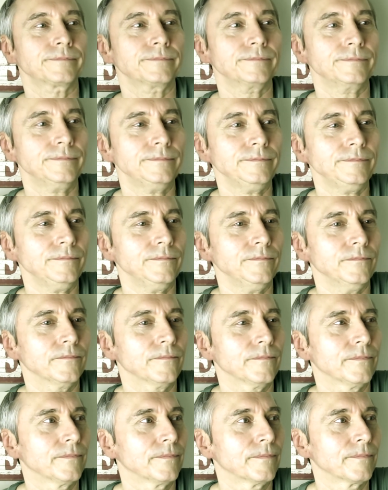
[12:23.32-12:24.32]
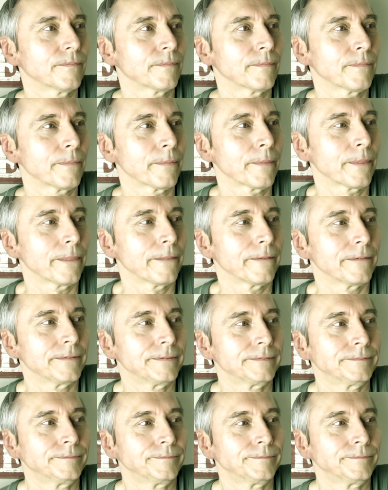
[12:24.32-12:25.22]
[no speech]